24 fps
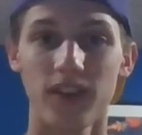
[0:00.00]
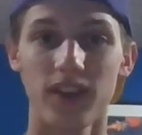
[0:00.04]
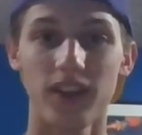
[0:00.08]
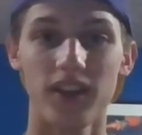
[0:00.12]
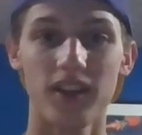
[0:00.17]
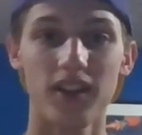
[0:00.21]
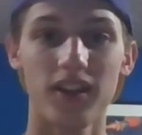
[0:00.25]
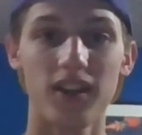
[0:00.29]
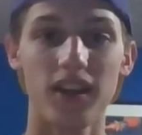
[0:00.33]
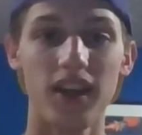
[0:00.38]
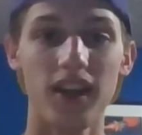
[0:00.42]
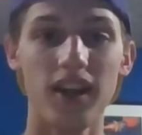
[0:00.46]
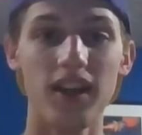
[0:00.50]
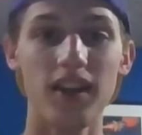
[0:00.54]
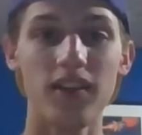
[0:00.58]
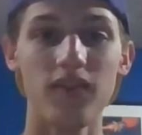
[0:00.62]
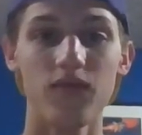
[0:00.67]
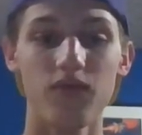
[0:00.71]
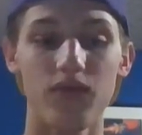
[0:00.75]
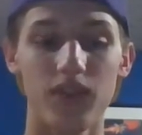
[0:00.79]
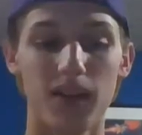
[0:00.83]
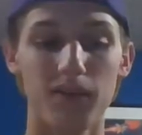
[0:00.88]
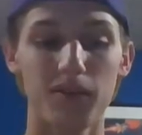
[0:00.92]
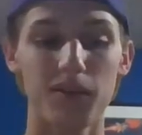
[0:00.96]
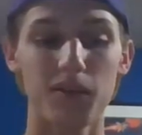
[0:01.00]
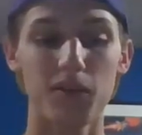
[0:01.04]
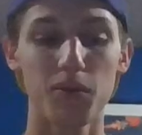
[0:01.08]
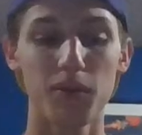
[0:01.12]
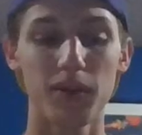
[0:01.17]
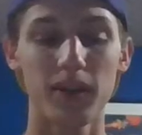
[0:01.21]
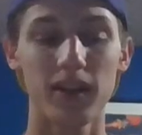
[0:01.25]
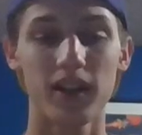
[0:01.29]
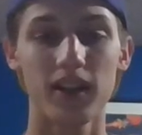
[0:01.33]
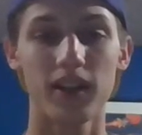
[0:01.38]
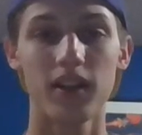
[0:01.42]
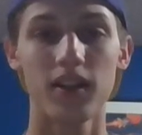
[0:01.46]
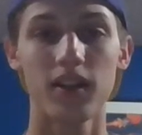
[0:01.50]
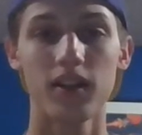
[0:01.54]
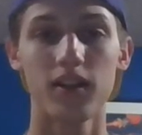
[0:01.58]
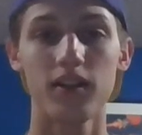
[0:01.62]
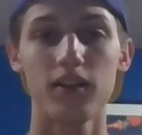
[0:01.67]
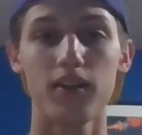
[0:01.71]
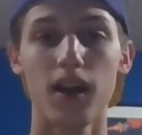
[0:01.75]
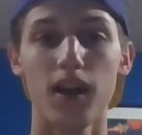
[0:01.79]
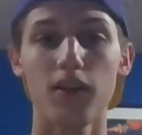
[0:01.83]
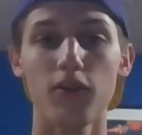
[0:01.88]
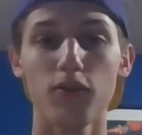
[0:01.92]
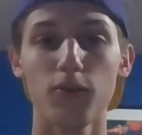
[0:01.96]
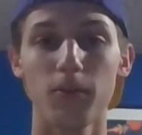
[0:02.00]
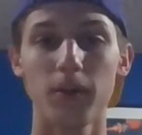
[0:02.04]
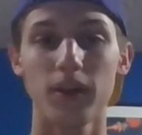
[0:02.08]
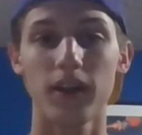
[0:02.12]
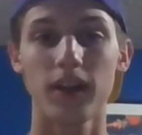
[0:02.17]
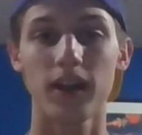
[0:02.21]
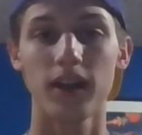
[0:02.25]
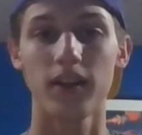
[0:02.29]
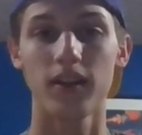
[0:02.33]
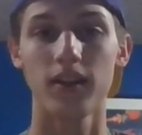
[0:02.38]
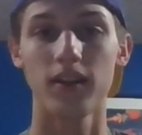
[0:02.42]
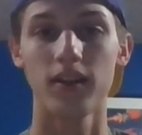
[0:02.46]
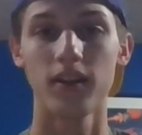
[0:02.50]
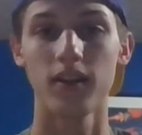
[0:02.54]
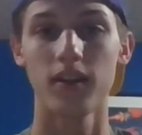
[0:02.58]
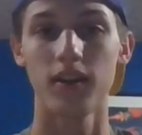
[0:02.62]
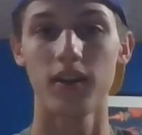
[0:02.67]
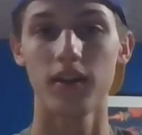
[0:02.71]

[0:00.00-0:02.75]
And today I'm going to be reading Diary of a Wimpy Kid.